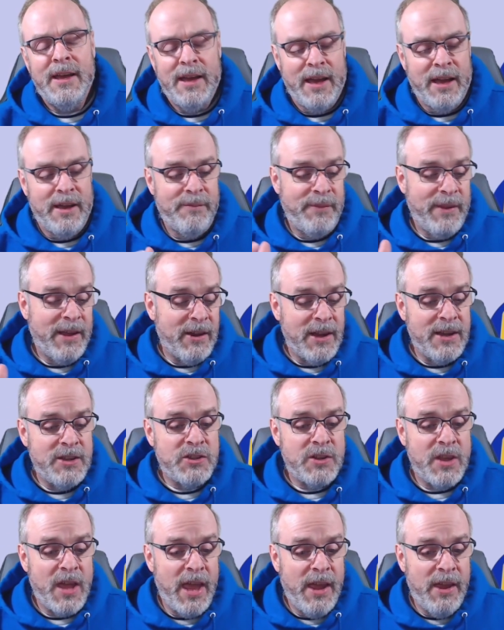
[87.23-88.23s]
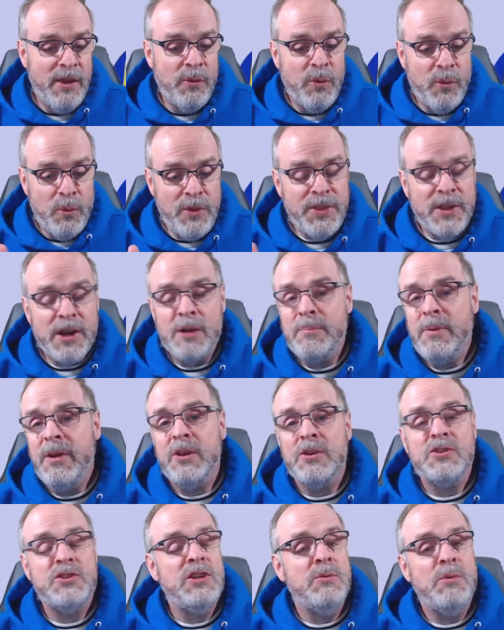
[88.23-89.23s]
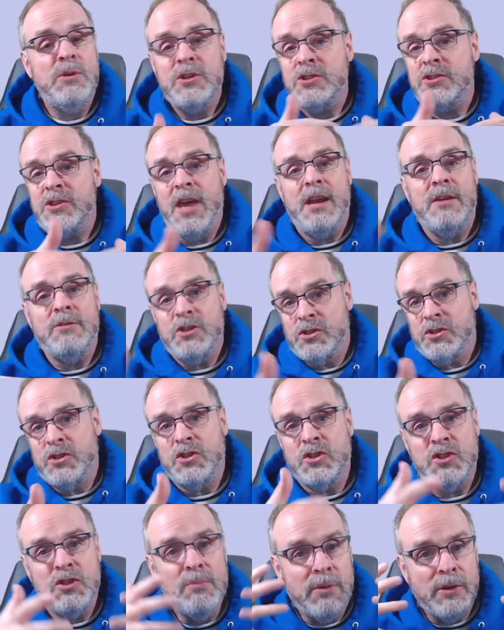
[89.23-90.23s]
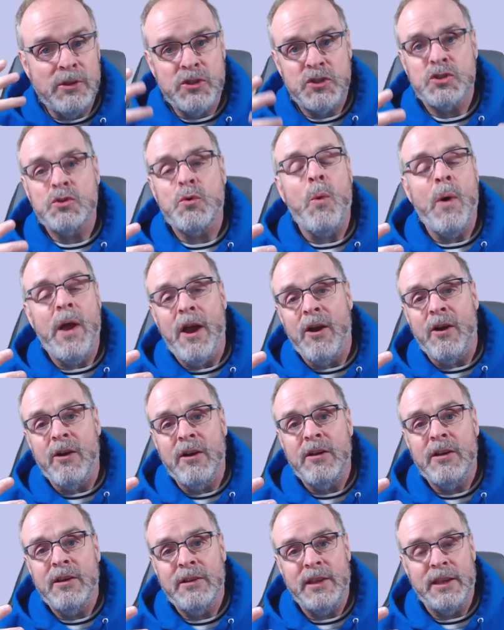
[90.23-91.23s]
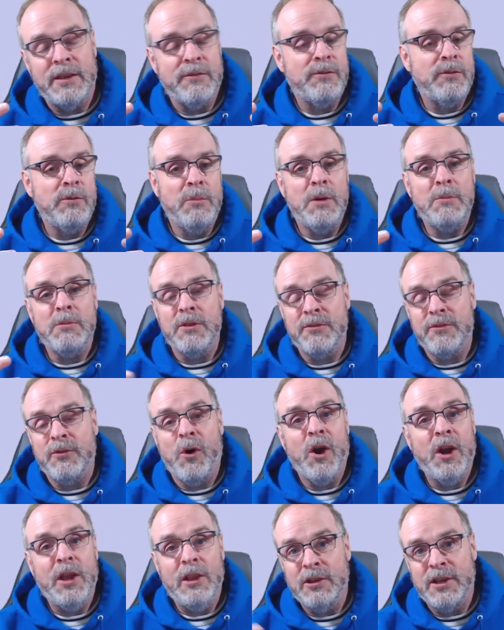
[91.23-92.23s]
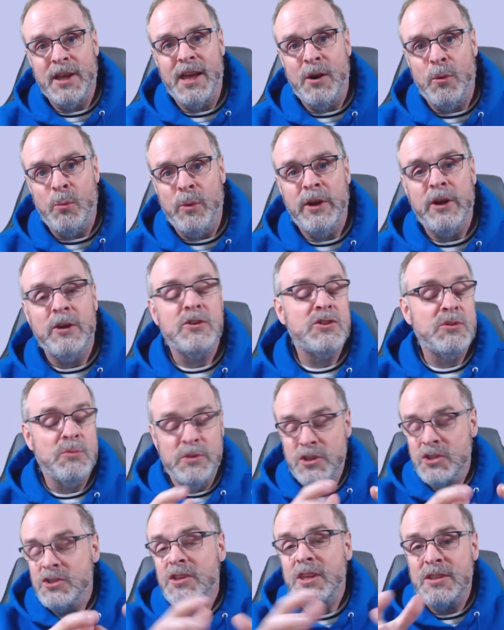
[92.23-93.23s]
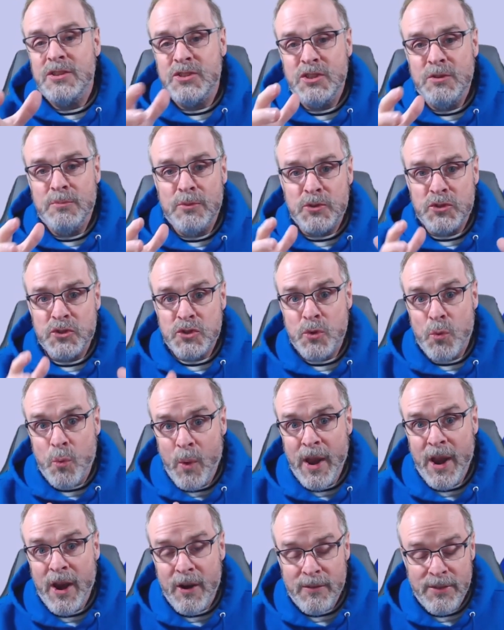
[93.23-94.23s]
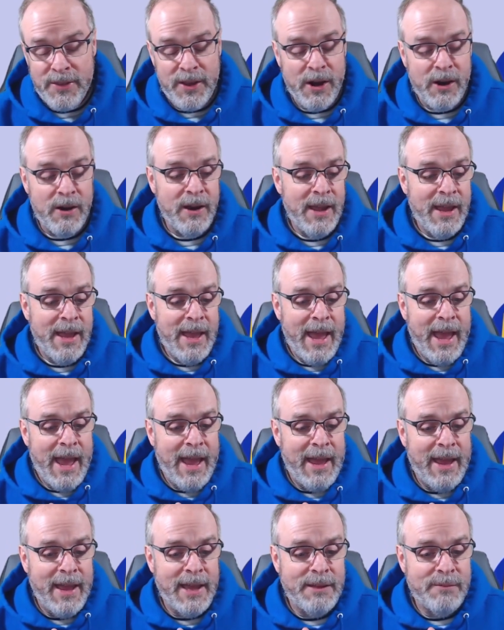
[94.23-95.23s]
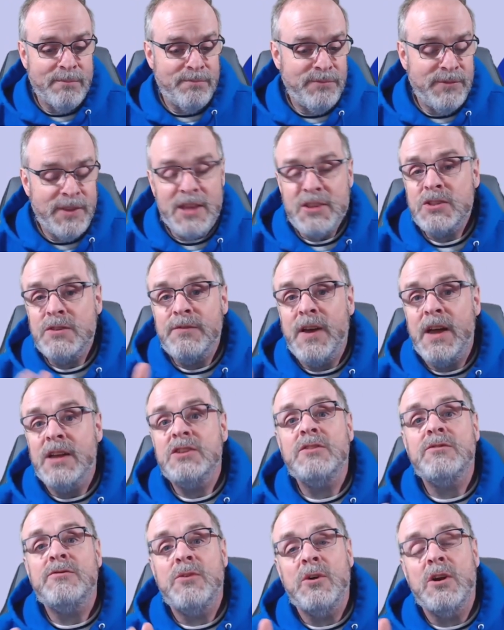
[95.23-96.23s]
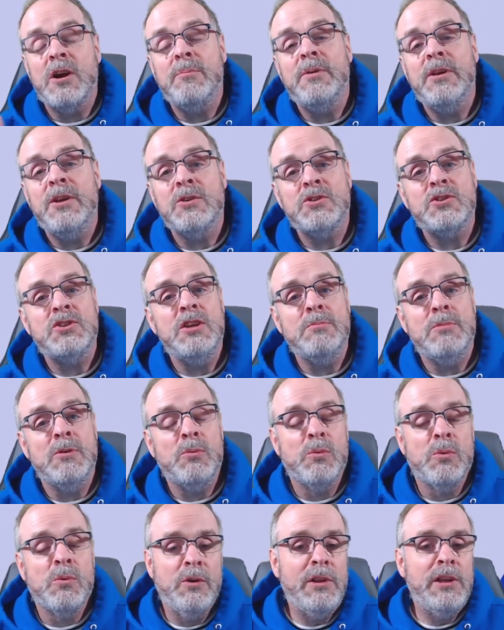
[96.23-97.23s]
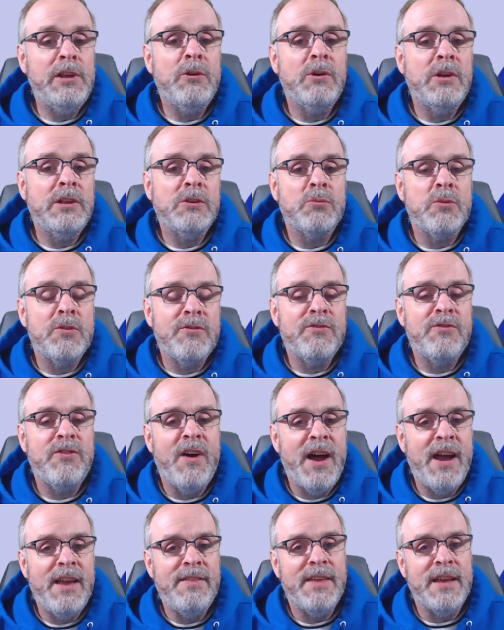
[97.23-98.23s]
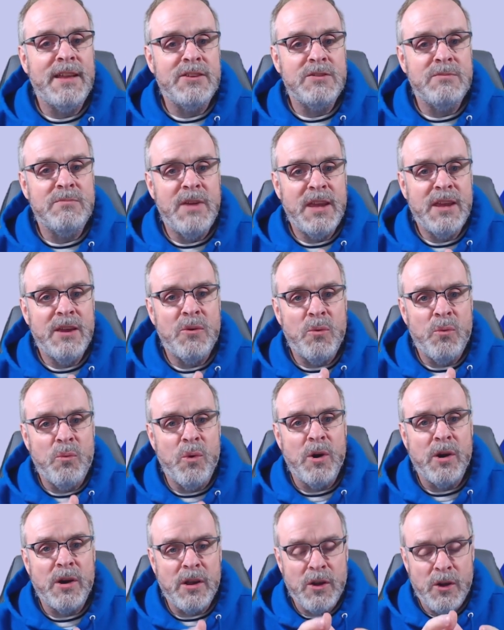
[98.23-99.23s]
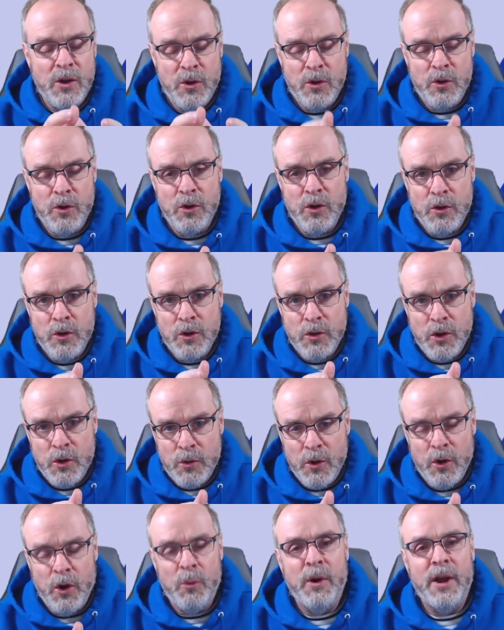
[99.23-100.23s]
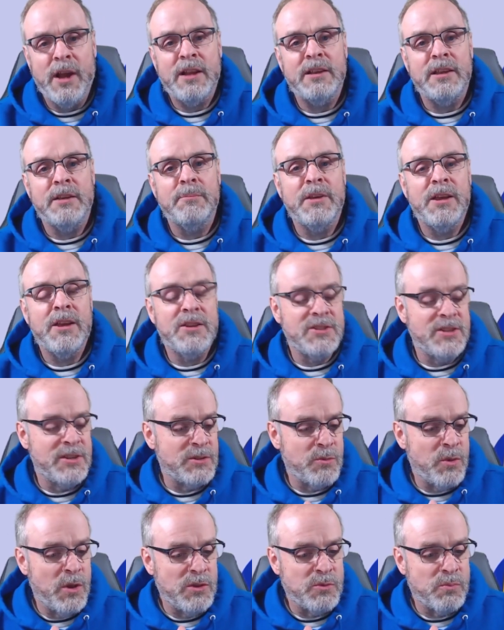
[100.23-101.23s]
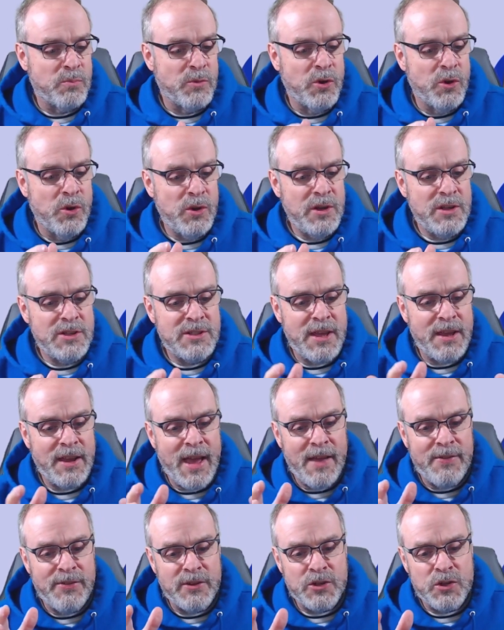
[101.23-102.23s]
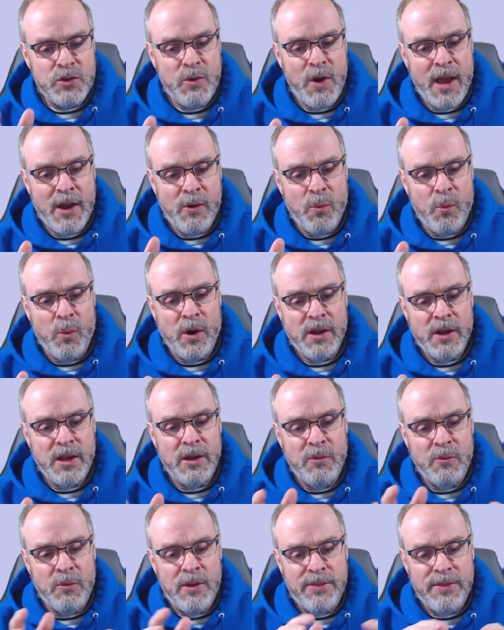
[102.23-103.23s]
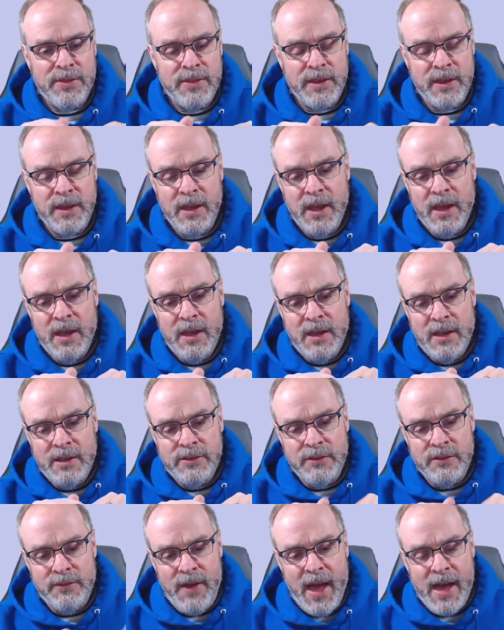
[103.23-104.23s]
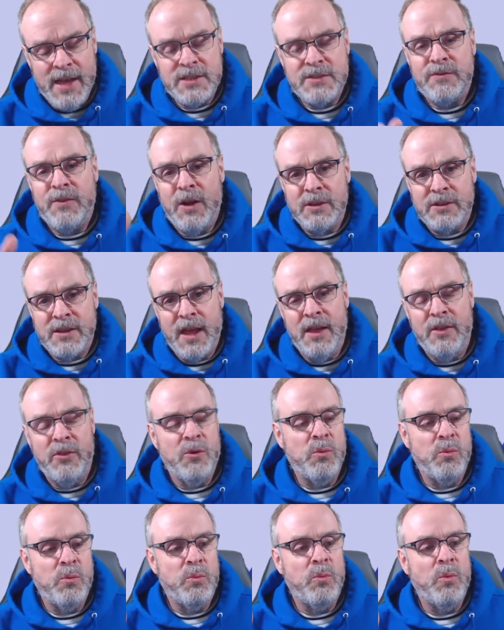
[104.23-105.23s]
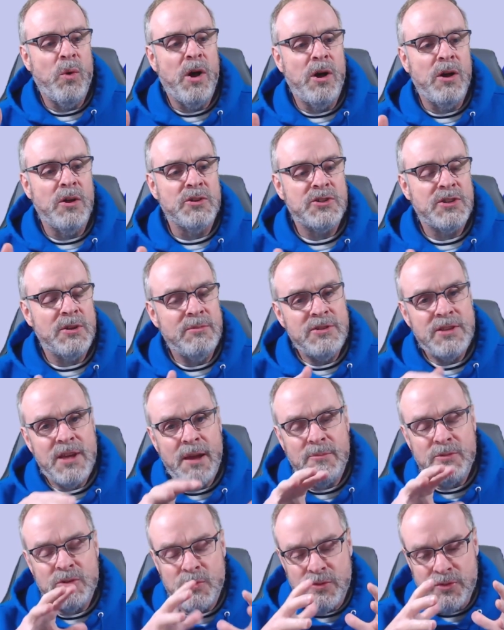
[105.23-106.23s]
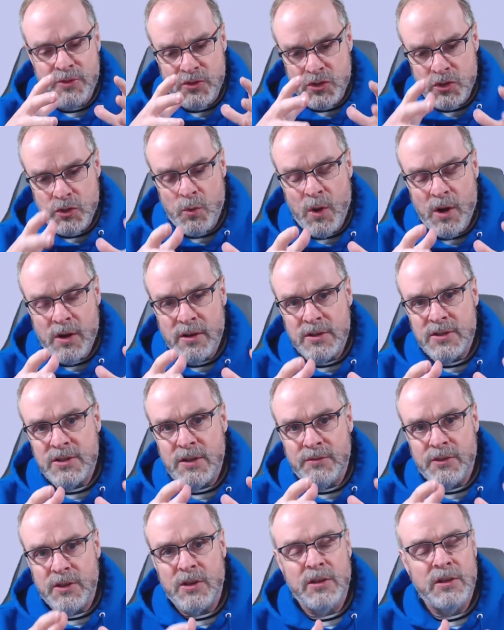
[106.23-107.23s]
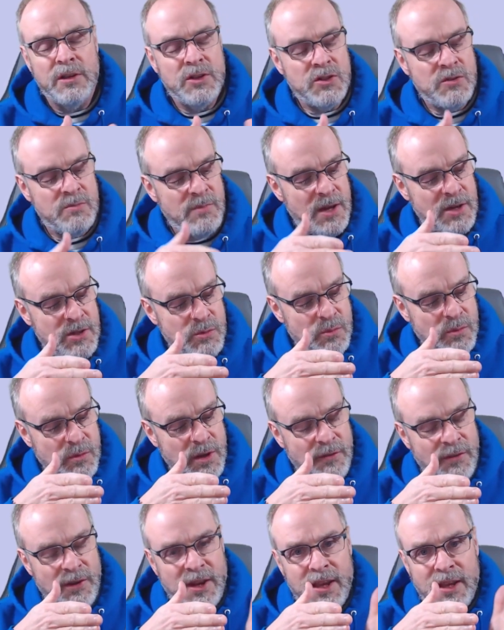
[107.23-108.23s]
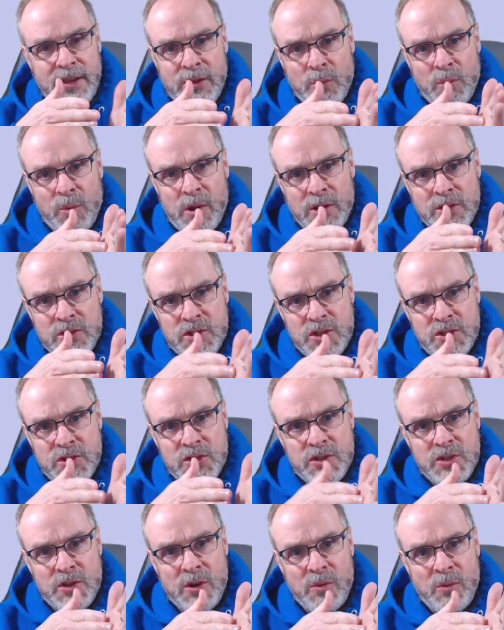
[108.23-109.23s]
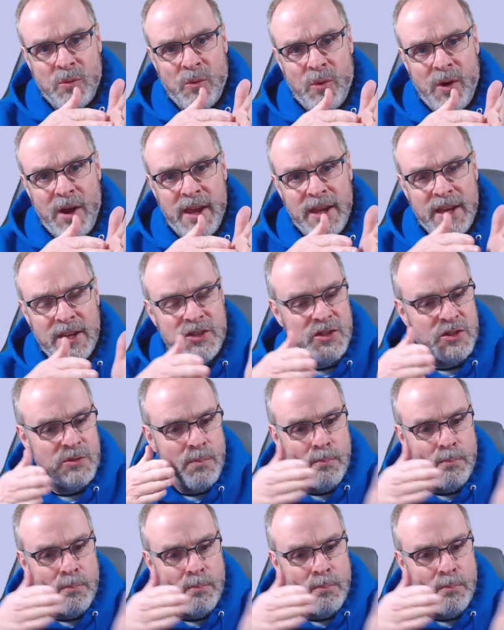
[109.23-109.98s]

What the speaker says: Now, within our POC, we just had just a simple square. Like, remember, the Ferrari looked kind of weird. So we just had the simple square there. And that sufficed it for our POC. But we're really going to have to refine that to make it work correctly, because as good as I got the track working with the asphalt and the walls, sometimes with the squareness of the collision mesh, if it hit the wall just a certain way, it just